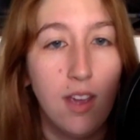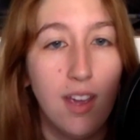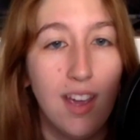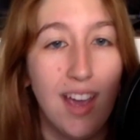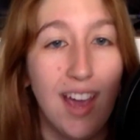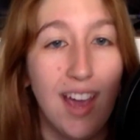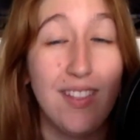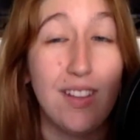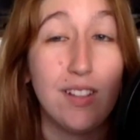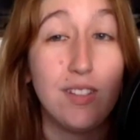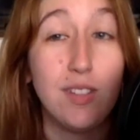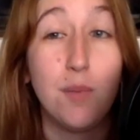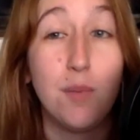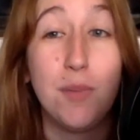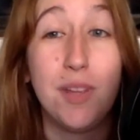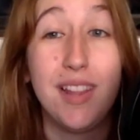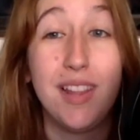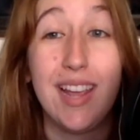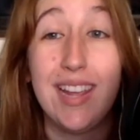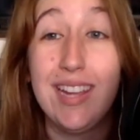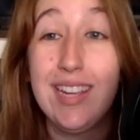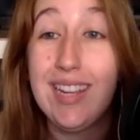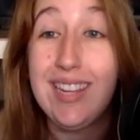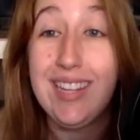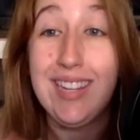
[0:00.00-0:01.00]
And that's something
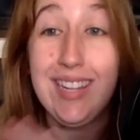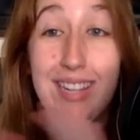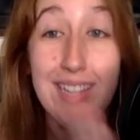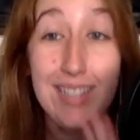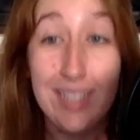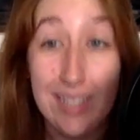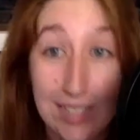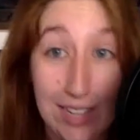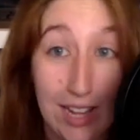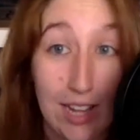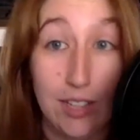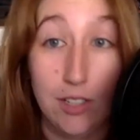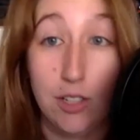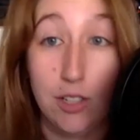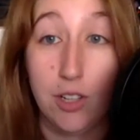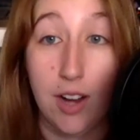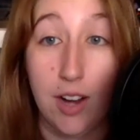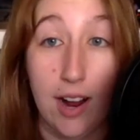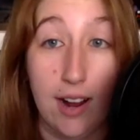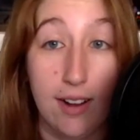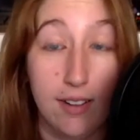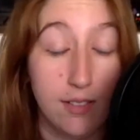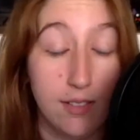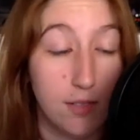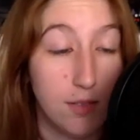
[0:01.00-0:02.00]
that you need to get good
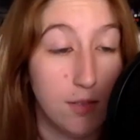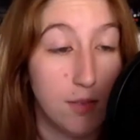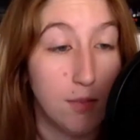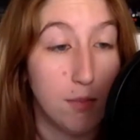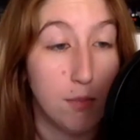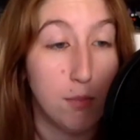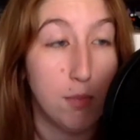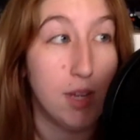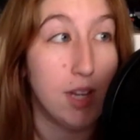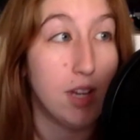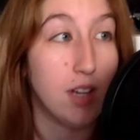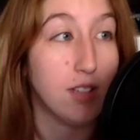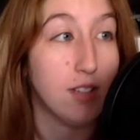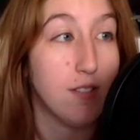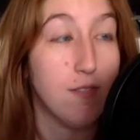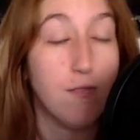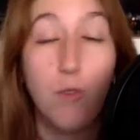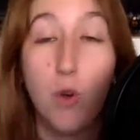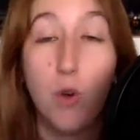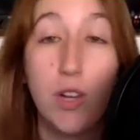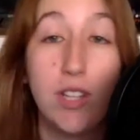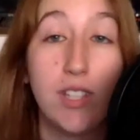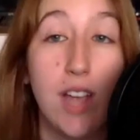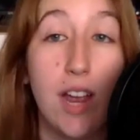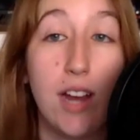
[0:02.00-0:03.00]
at, because in
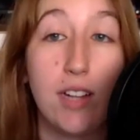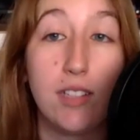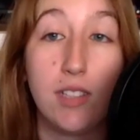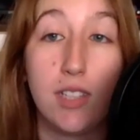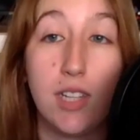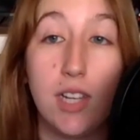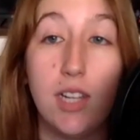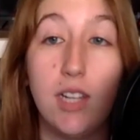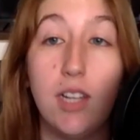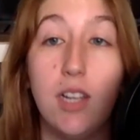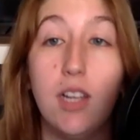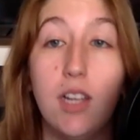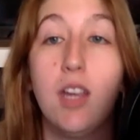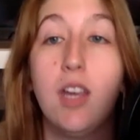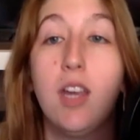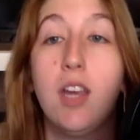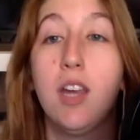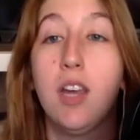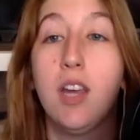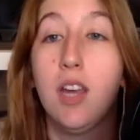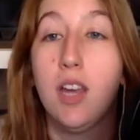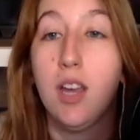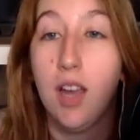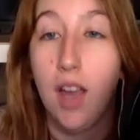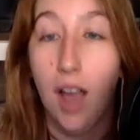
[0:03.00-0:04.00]
voice acting,
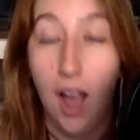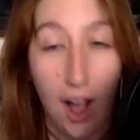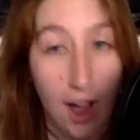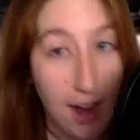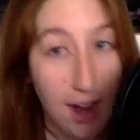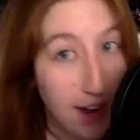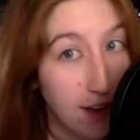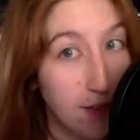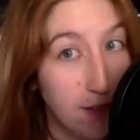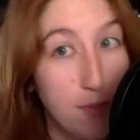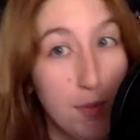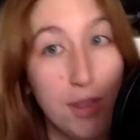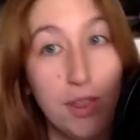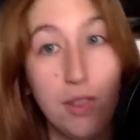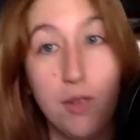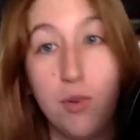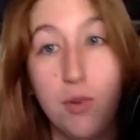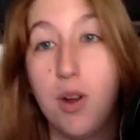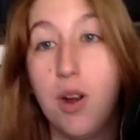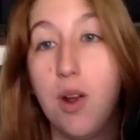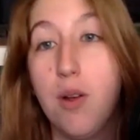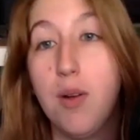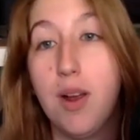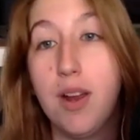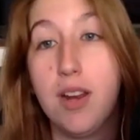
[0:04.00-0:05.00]
I have been through it
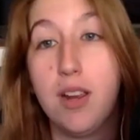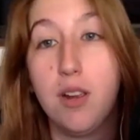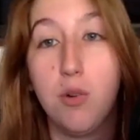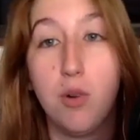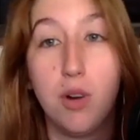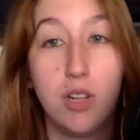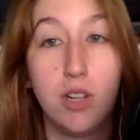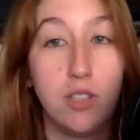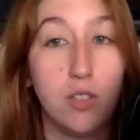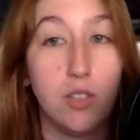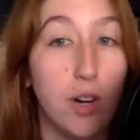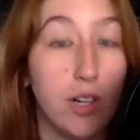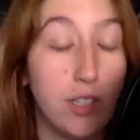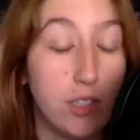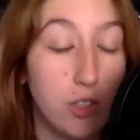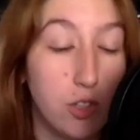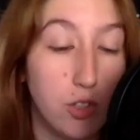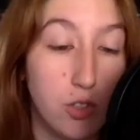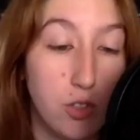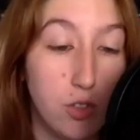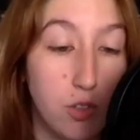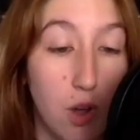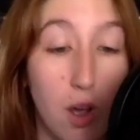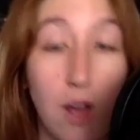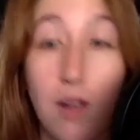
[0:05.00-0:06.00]
already where a director,
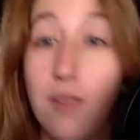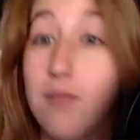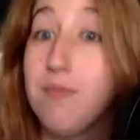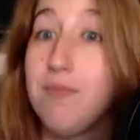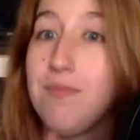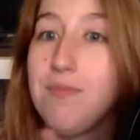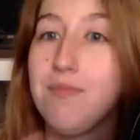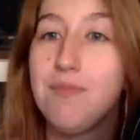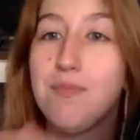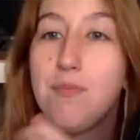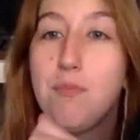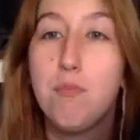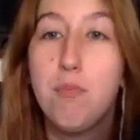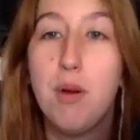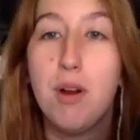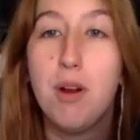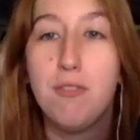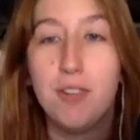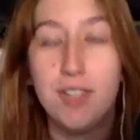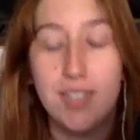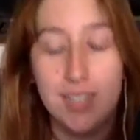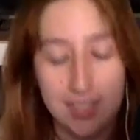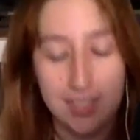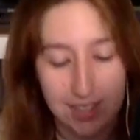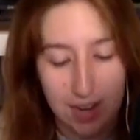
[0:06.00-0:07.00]

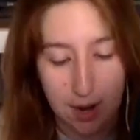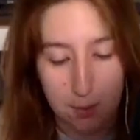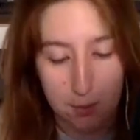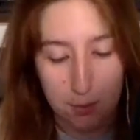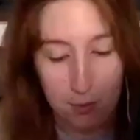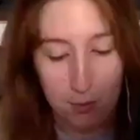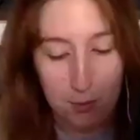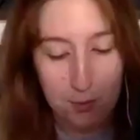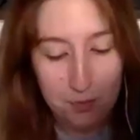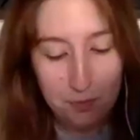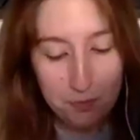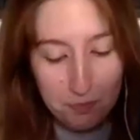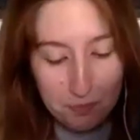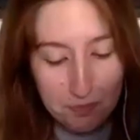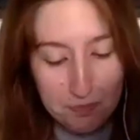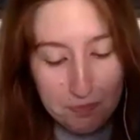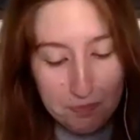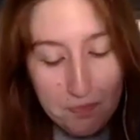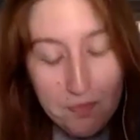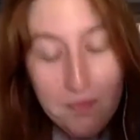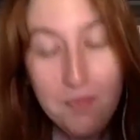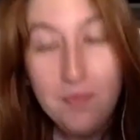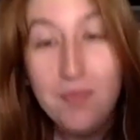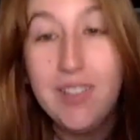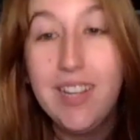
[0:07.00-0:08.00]
perfect example.
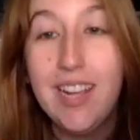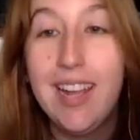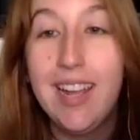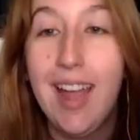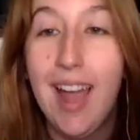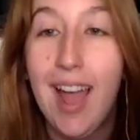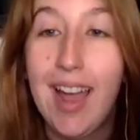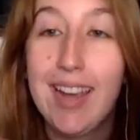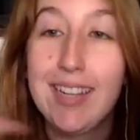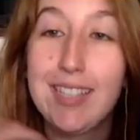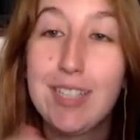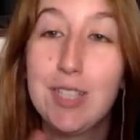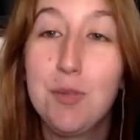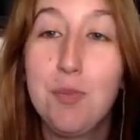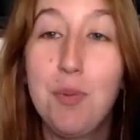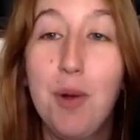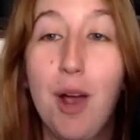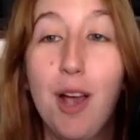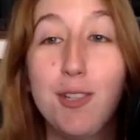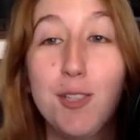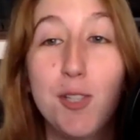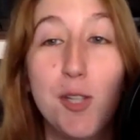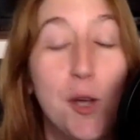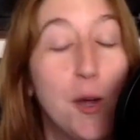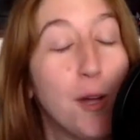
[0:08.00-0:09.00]
I did a
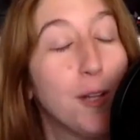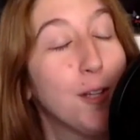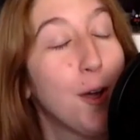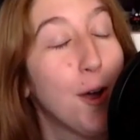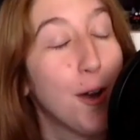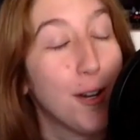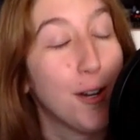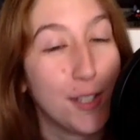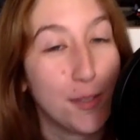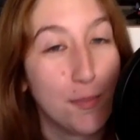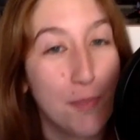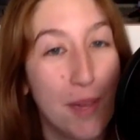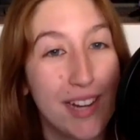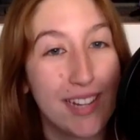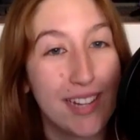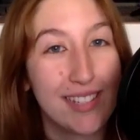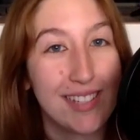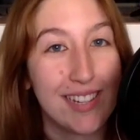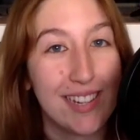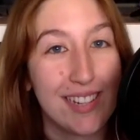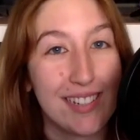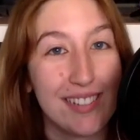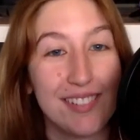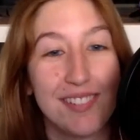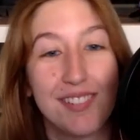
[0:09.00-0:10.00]
project called Heart's
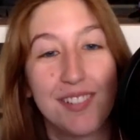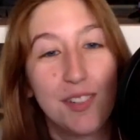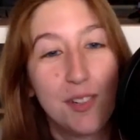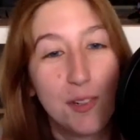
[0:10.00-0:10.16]
Medicine.